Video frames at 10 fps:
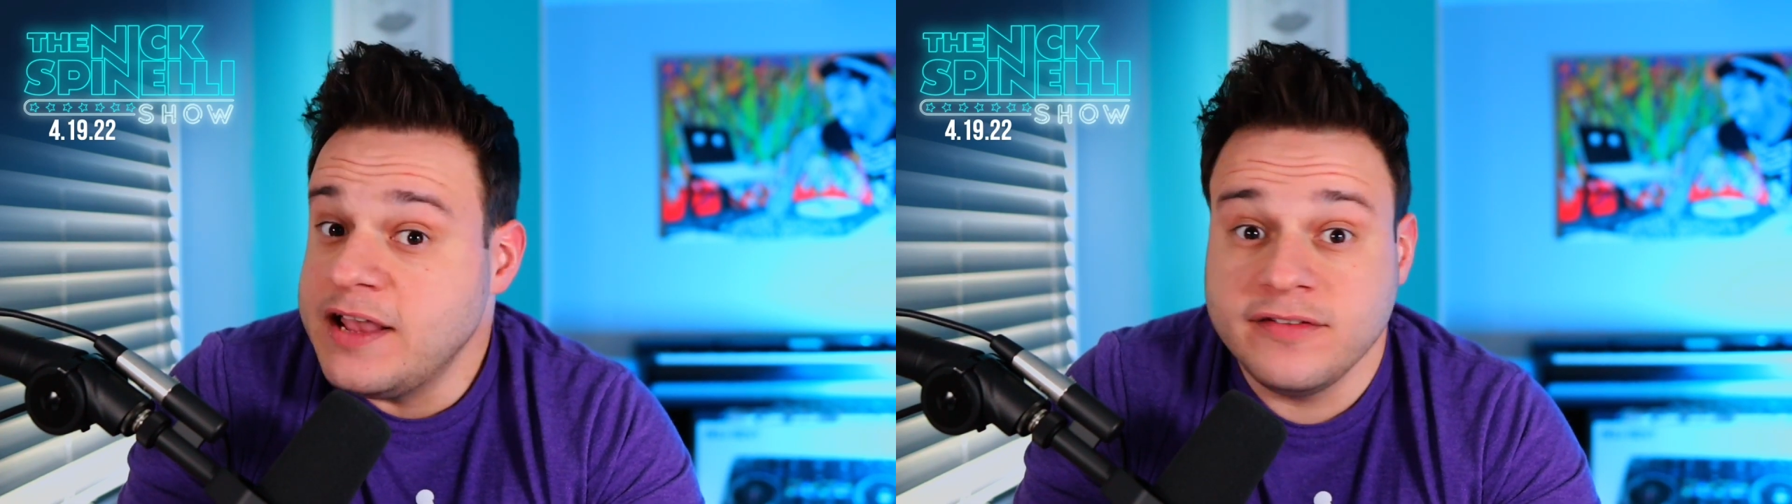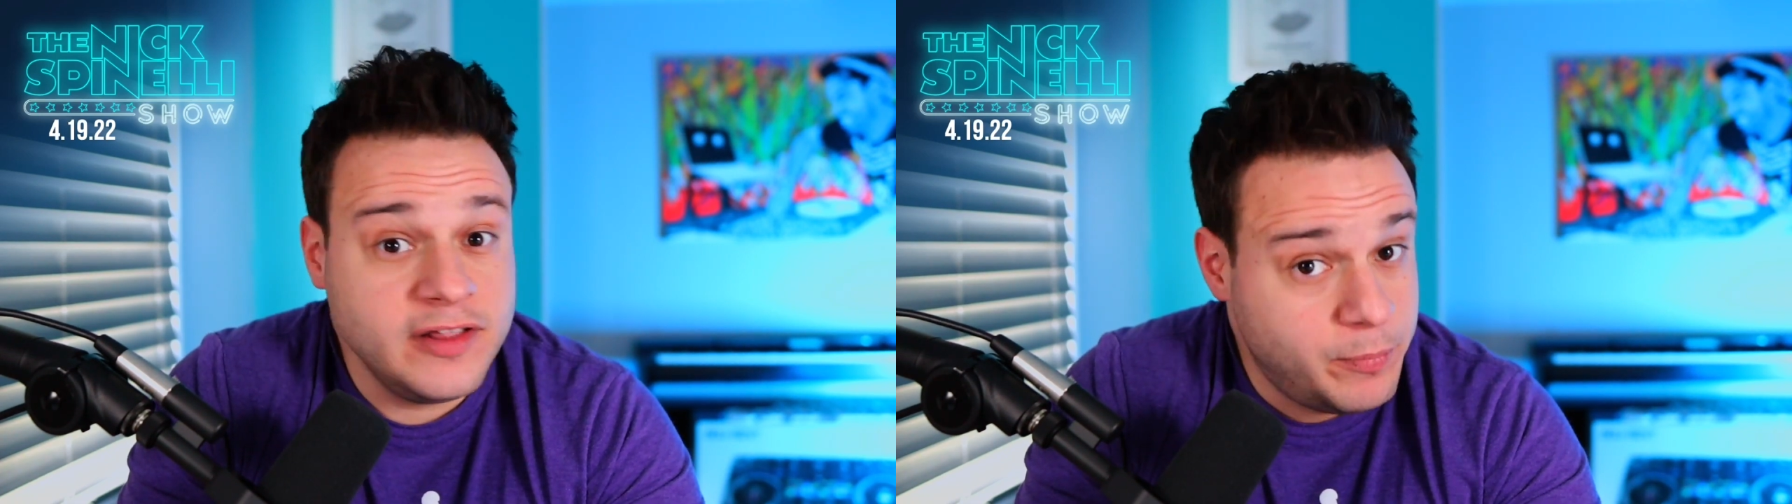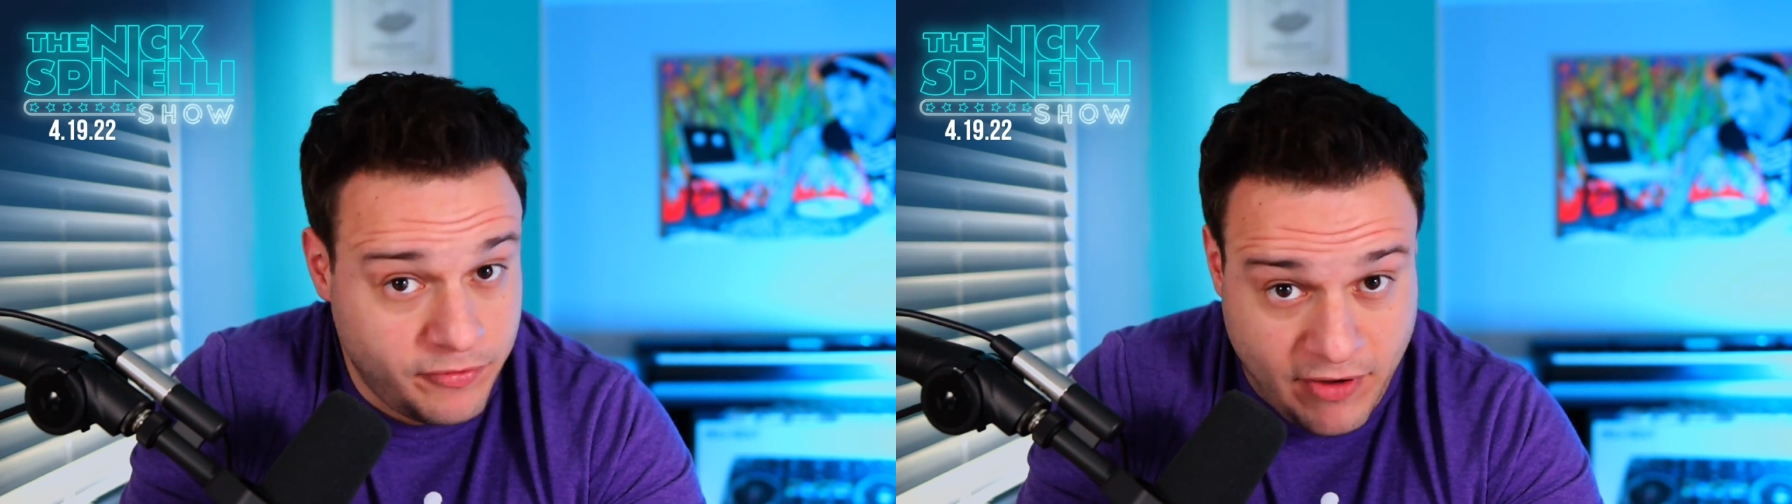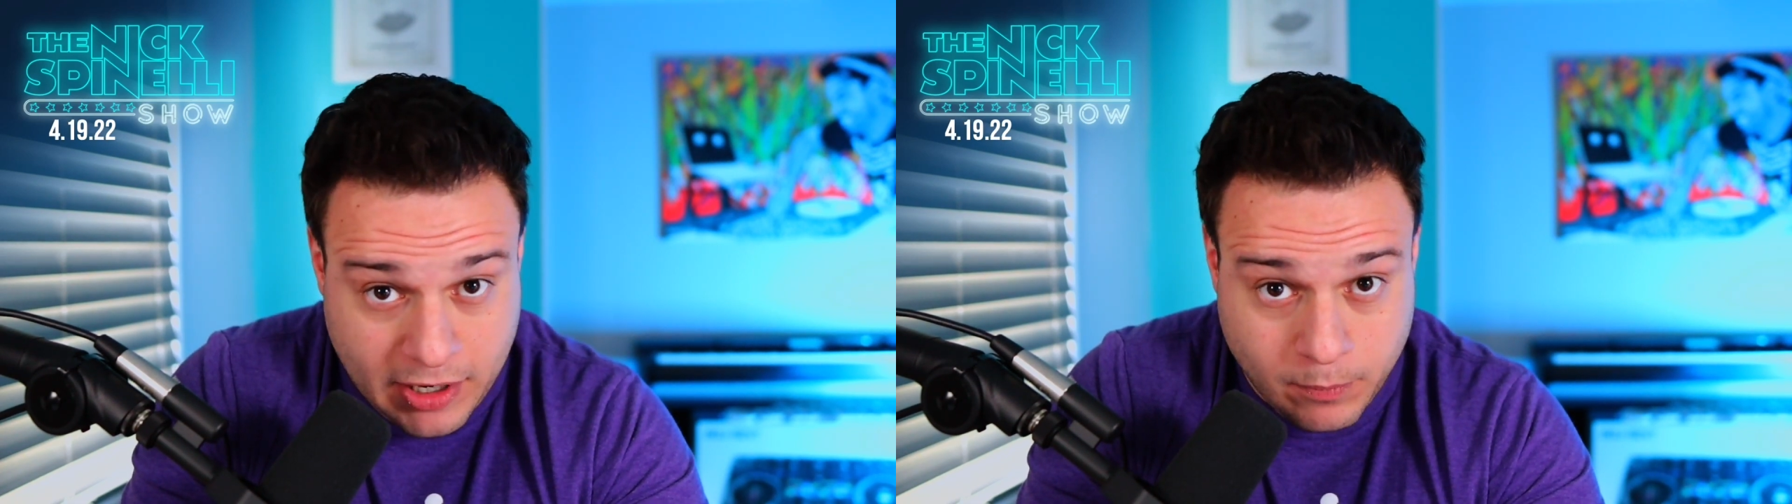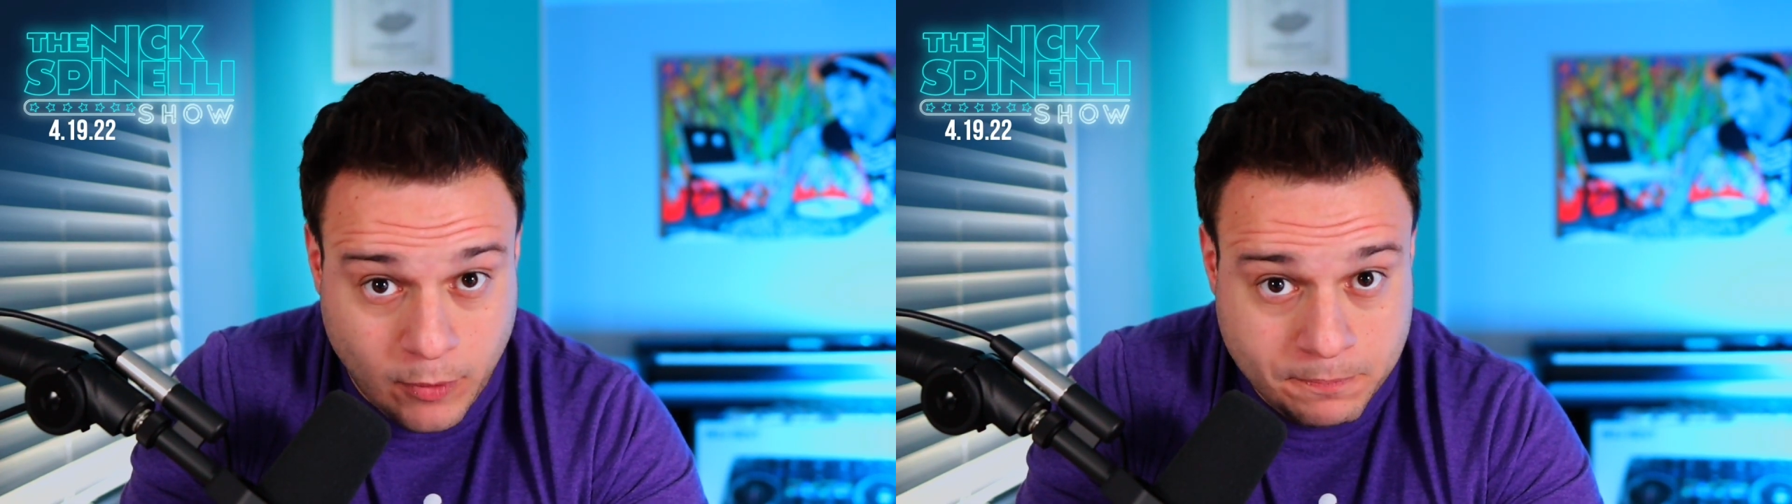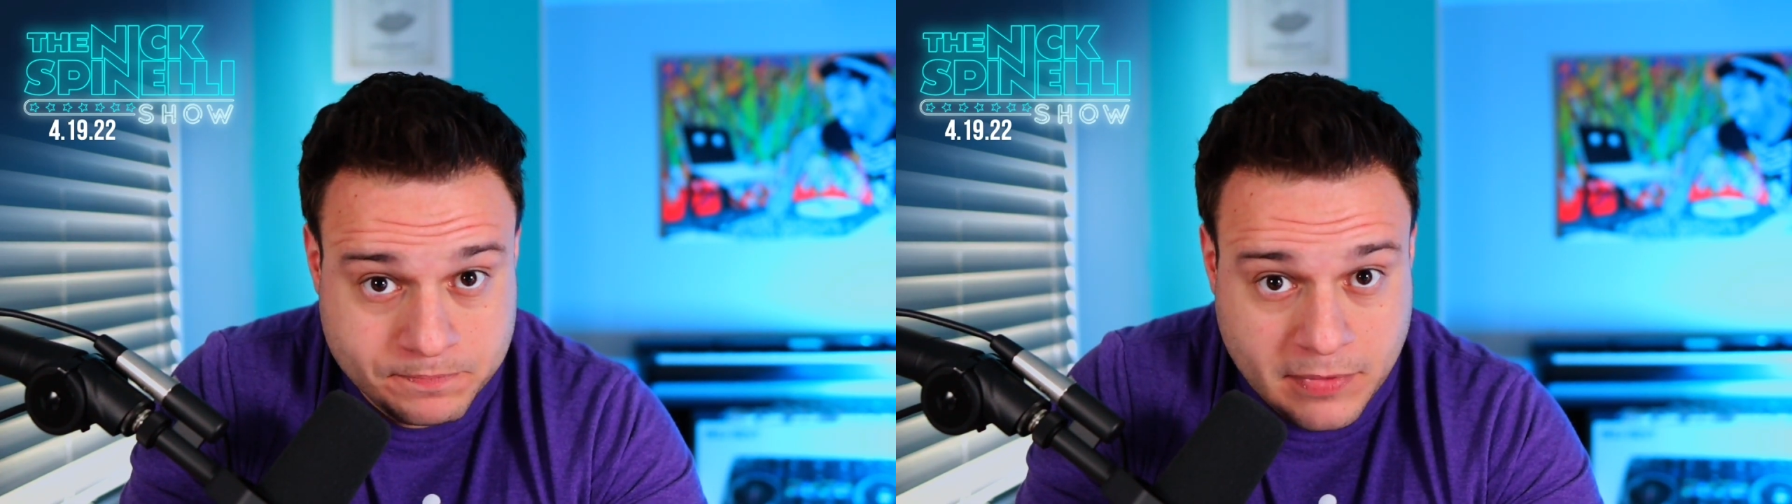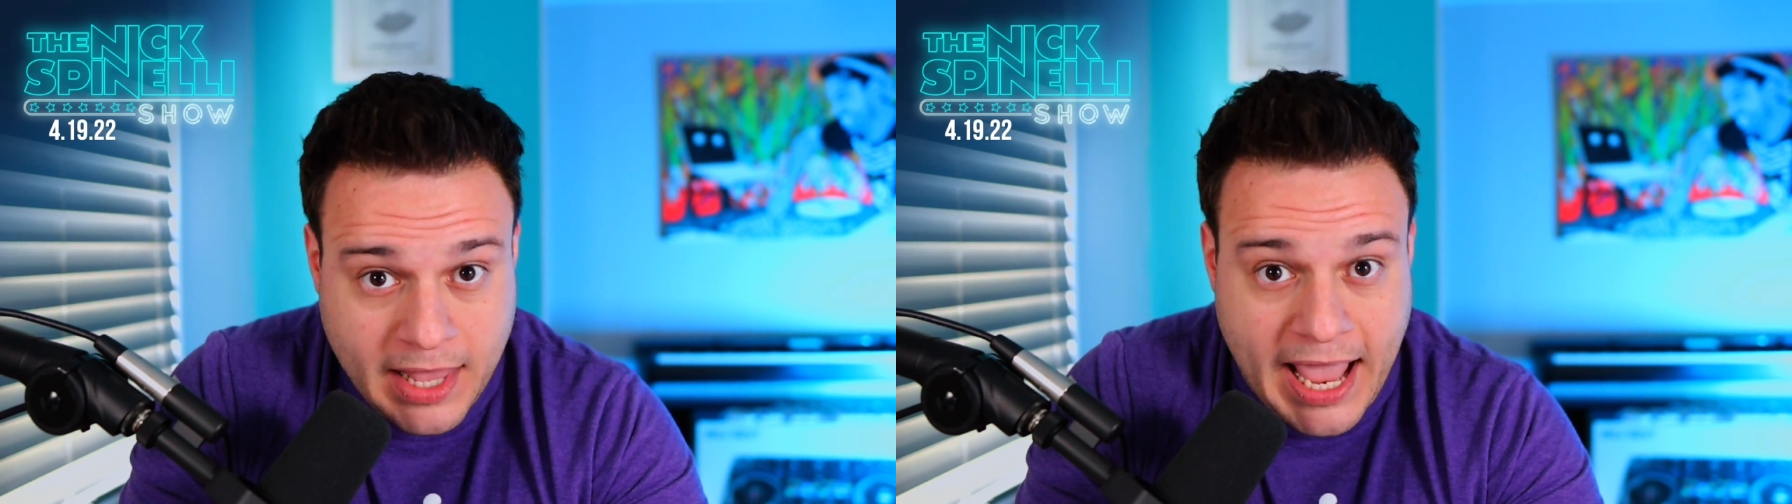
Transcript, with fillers: easily preventable.